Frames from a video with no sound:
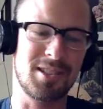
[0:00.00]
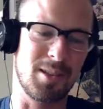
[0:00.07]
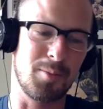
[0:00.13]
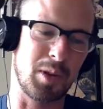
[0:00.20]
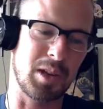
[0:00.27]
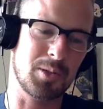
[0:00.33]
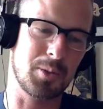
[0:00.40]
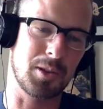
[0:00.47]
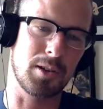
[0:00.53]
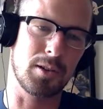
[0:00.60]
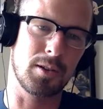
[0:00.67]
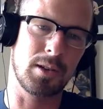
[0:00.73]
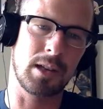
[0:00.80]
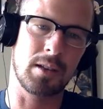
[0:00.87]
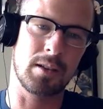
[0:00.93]
the beach with
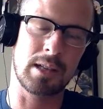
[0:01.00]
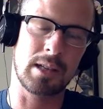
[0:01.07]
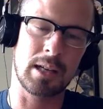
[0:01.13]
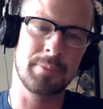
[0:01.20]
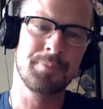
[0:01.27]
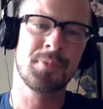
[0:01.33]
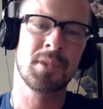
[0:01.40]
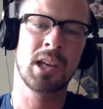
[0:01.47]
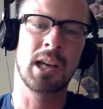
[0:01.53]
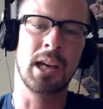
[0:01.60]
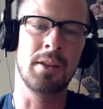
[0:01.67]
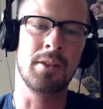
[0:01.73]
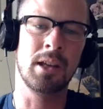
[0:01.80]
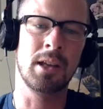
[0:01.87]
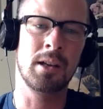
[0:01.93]
her the other day.
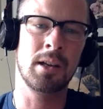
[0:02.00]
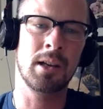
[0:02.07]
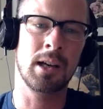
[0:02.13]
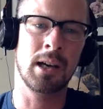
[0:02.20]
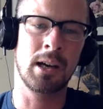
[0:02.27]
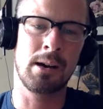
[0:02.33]
And then